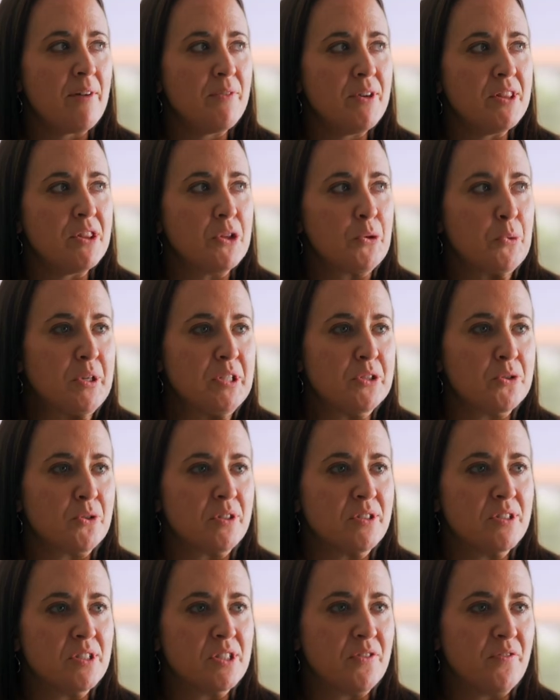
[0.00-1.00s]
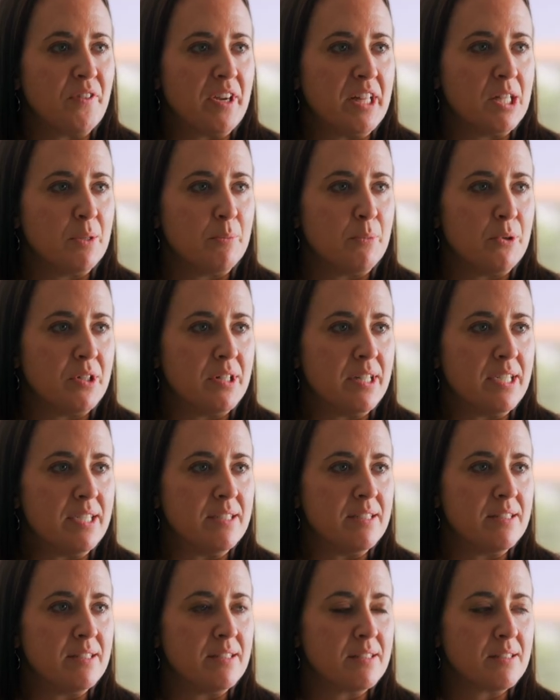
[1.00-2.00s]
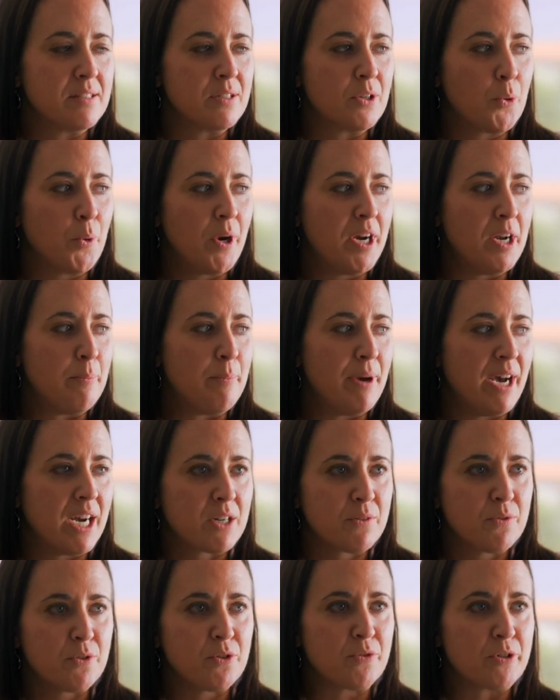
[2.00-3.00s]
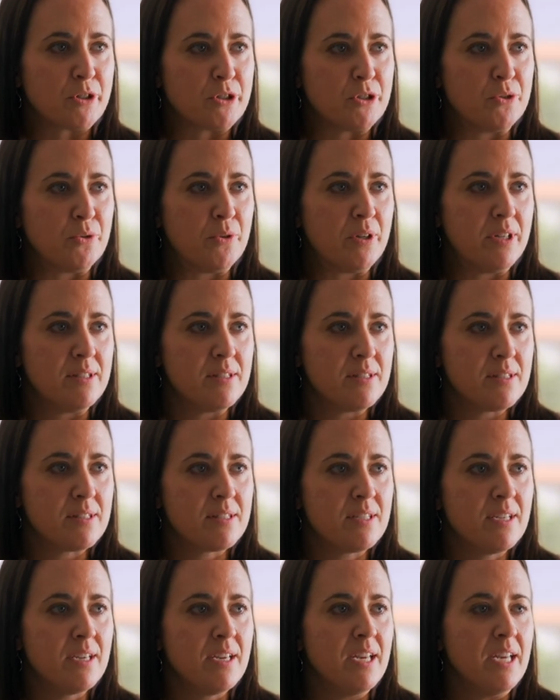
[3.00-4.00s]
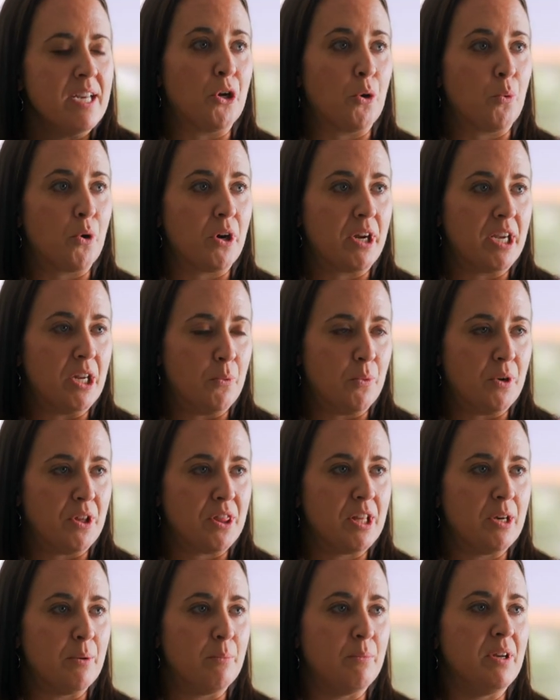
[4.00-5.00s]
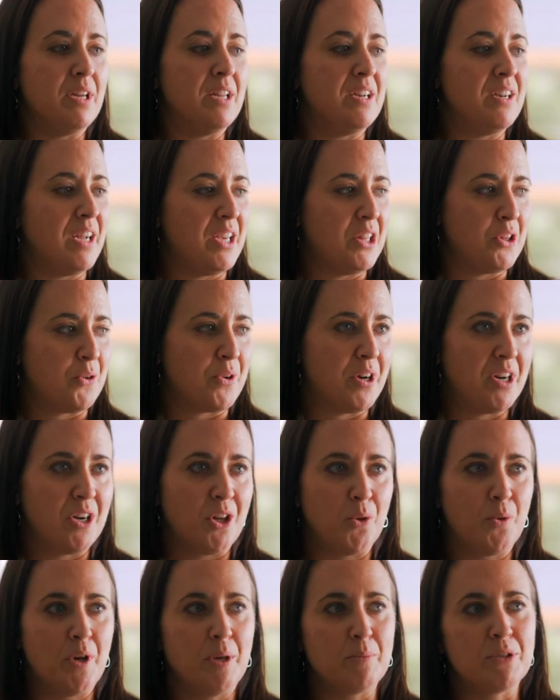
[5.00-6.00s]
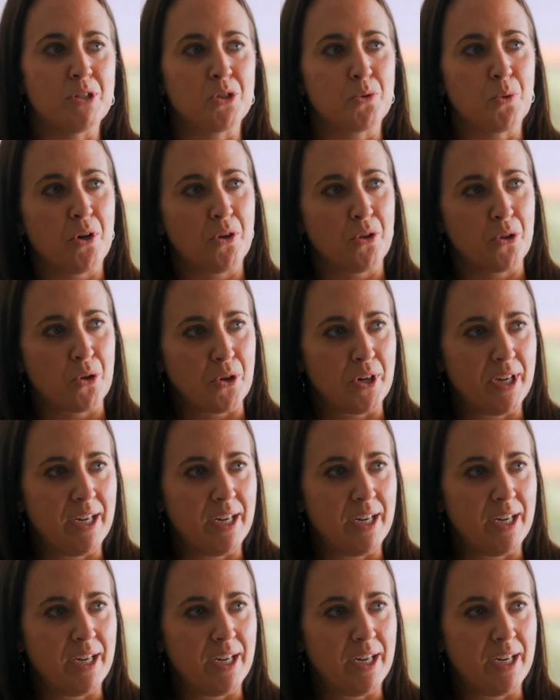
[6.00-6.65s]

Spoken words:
Having the resources available is quite impactful for students. You're working with them in ninth grade all the way up to 12th